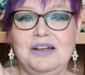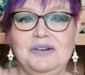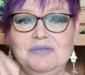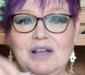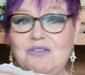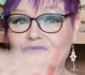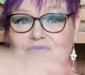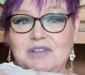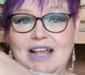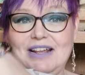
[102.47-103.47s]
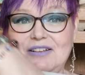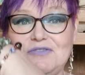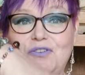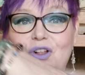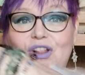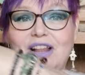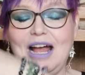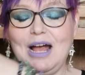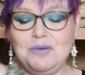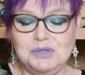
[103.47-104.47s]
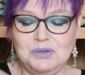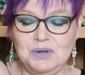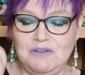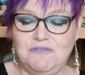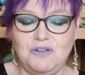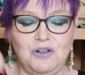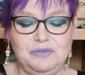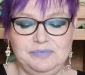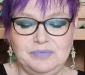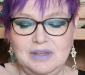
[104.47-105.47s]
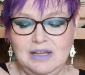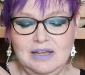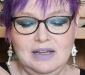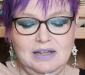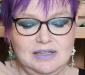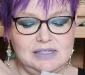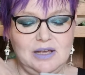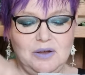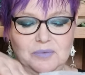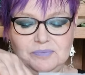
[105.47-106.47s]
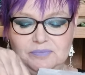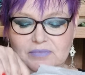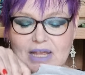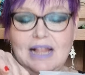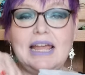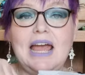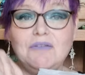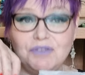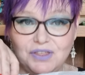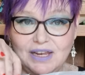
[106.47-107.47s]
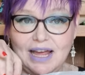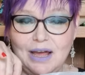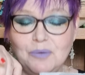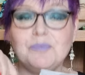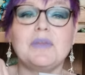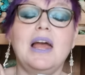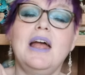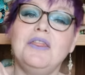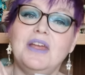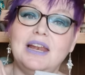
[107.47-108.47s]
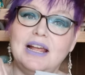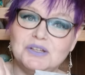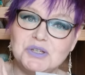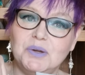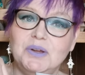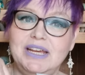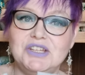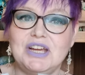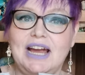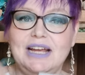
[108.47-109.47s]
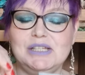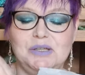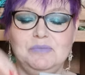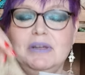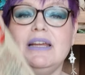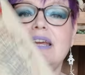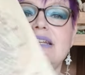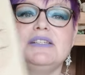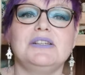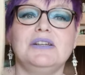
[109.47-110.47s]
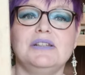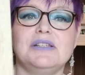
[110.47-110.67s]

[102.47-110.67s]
So full, absolutely full. So I'll get everything out and then I'll show you each item in turn.